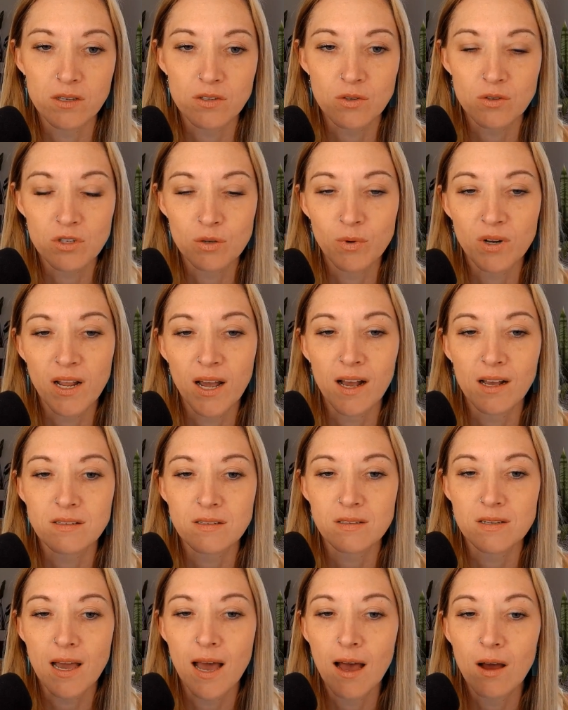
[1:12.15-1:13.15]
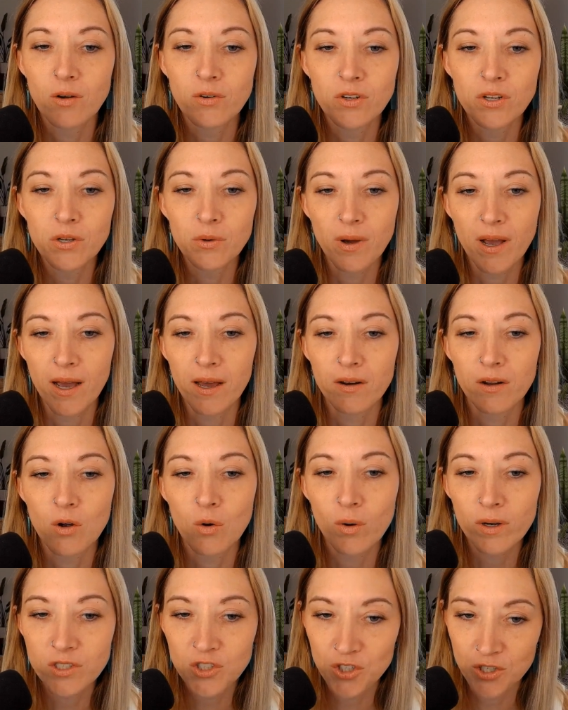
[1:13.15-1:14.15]
So someone asked, how do you add a
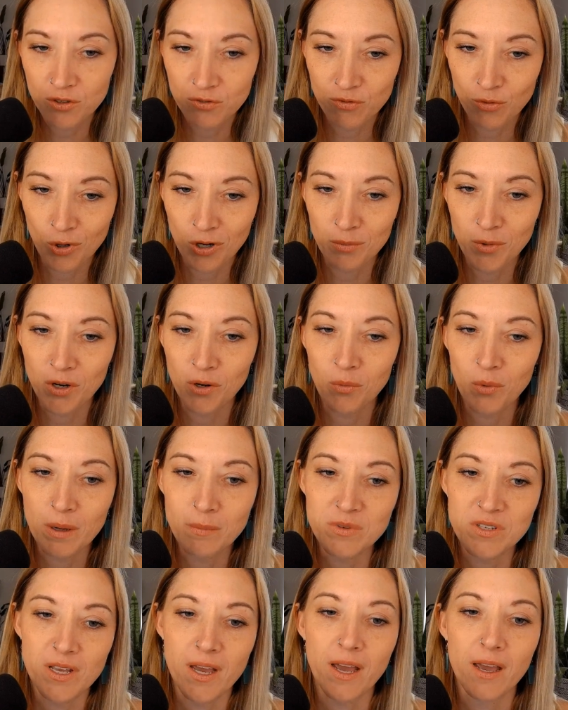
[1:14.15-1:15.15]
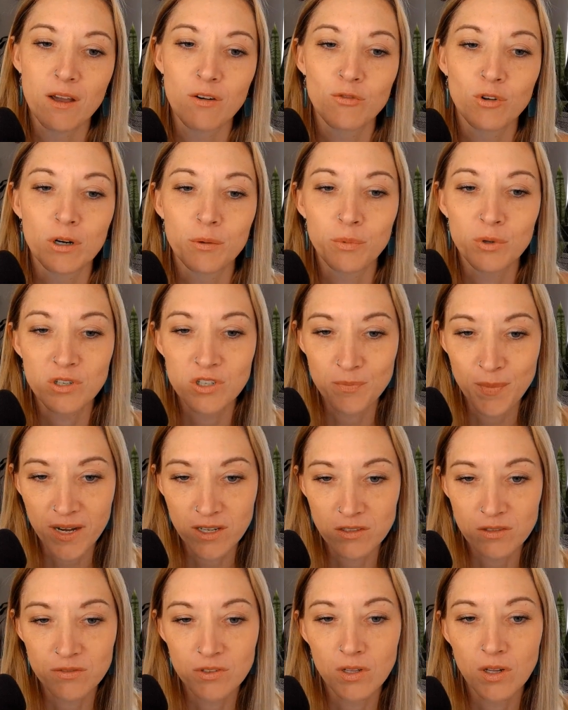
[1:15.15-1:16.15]
question form on a website for
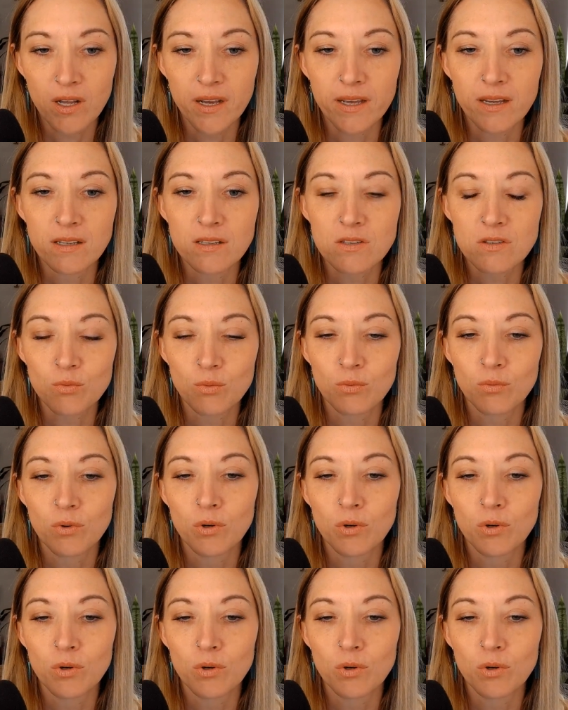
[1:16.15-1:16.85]
prospective clients